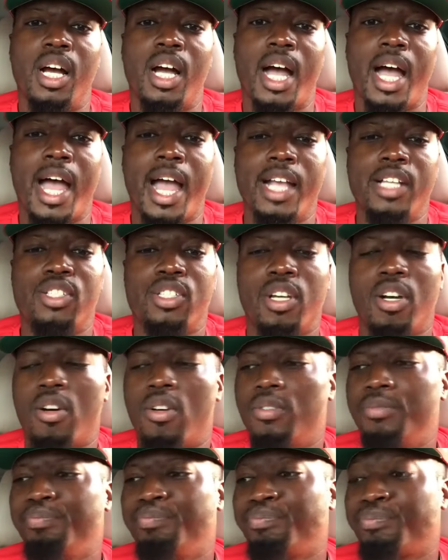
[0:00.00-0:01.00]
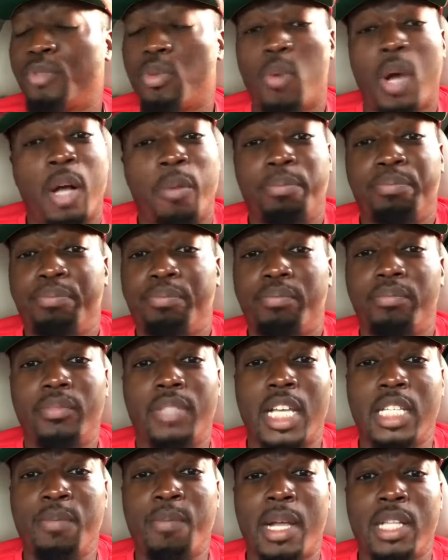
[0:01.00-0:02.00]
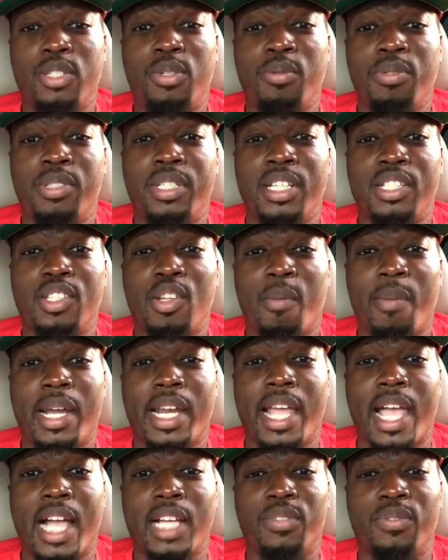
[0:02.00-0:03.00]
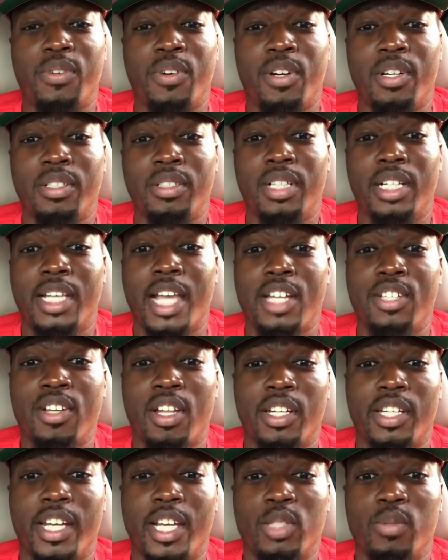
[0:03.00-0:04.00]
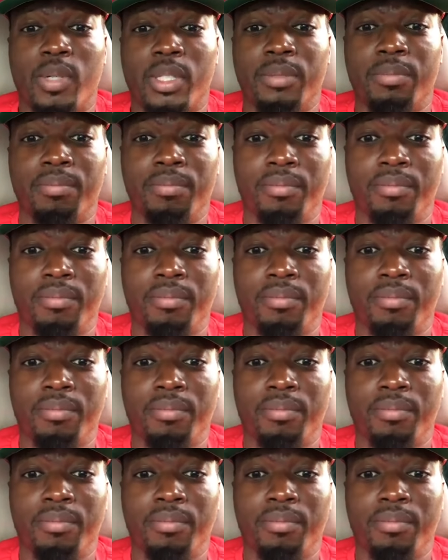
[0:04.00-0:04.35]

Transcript: All right, so, well, that's my two cents nobody asked for. Catch you on the next one.